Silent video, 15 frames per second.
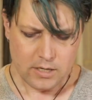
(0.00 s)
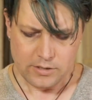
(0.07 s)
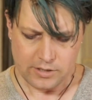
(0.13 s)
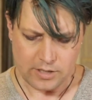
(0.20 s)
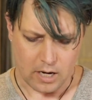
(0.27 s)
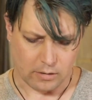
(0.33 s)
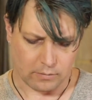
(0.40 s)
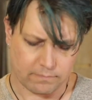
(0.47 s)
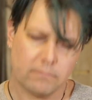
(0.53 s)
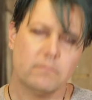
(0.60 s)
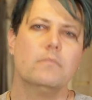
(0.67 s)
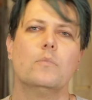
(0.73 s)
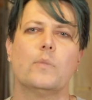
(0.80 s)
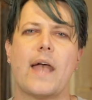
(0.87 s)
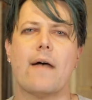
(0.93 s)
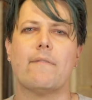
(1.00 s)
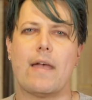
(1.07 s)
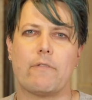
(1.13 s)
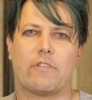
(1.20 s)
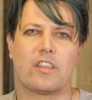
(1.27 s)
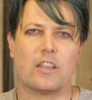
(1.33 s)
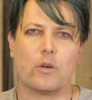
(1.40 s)
So, we have
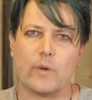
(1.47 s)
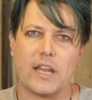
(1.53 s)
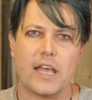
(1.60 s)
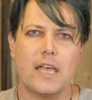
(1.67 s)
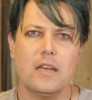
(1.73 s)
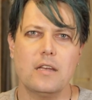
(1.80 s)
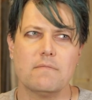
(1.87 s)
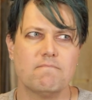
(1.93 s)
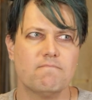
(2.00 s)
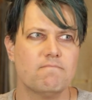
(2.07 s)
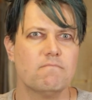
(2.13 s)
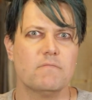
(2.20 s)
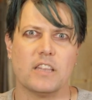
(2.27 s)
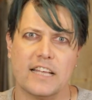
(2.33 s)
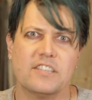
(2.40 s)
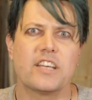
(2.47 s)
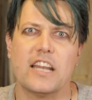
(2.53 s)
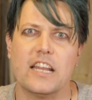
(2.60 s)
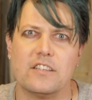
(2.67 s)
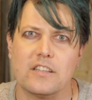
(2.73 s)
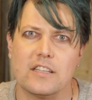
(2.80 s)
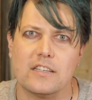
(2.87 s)
everything that we need. Let's get
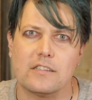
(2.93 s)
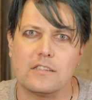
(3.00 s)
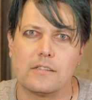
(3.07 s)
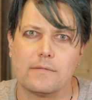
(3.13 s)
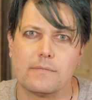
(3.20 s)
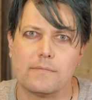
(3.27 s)
into this.